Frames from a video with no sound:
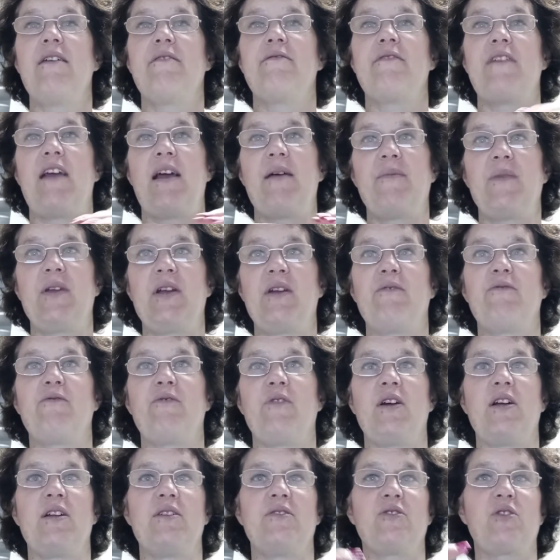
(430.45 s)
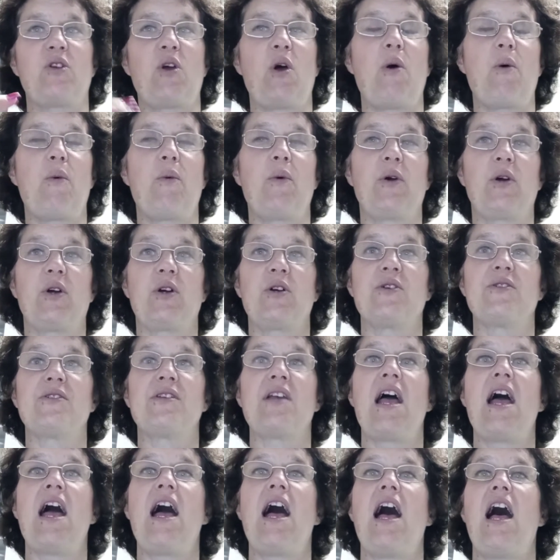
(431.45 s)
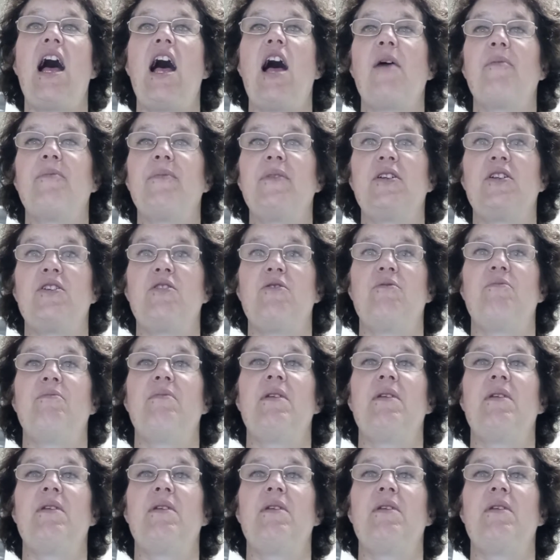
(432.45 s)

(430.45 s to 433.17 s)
family, friends, coworkers helping you,